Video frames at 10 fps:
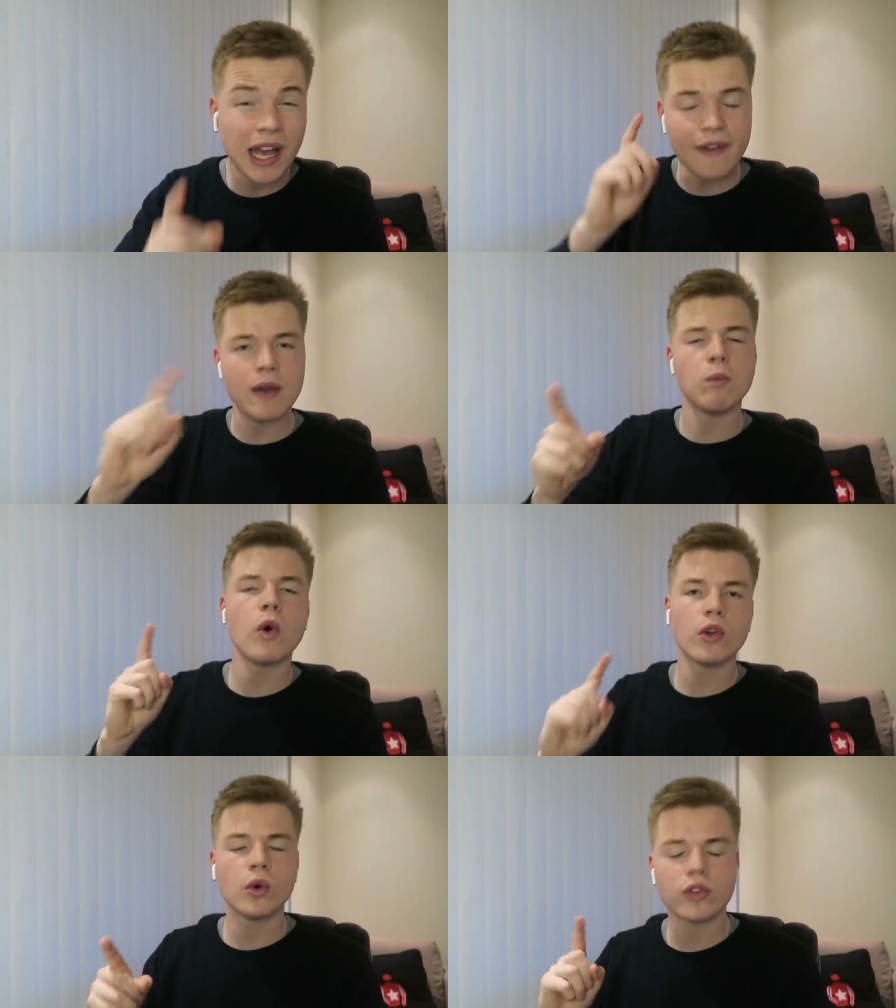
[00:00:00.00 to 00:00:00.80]
And then
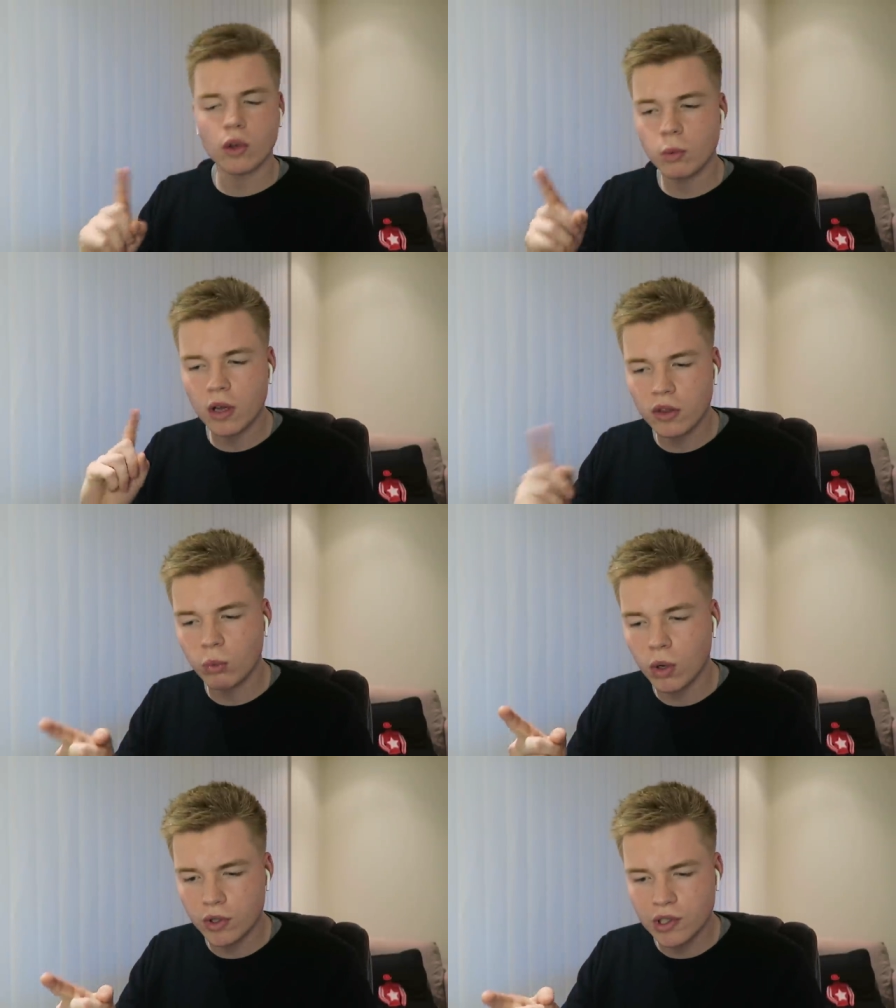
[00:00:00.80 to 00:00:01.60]
one also worth
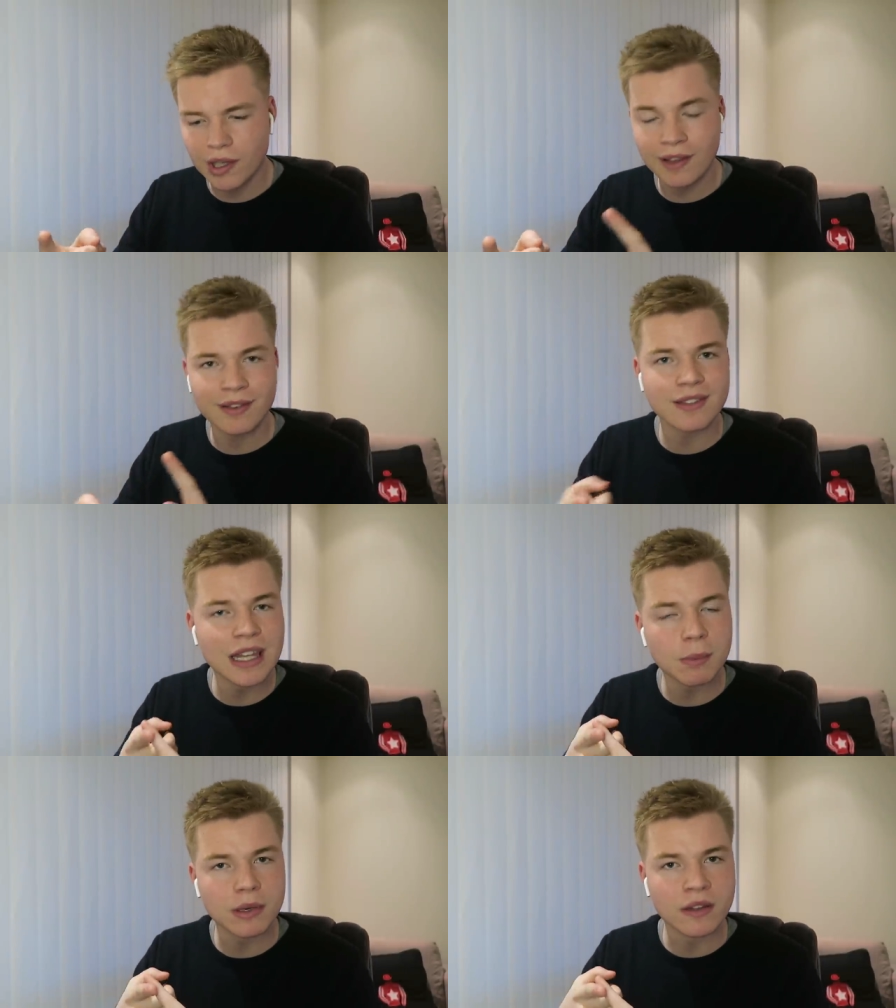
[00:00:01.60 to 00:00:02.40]
watching, and that's
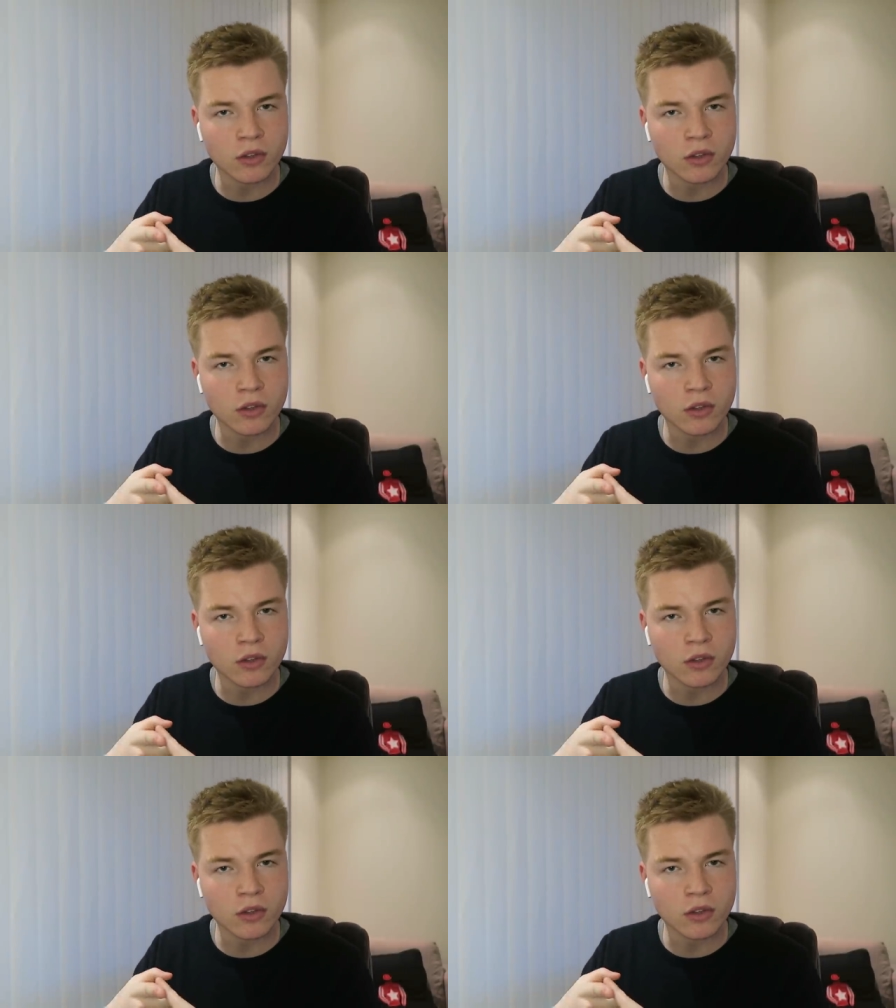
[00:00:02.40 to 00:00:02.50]
deeply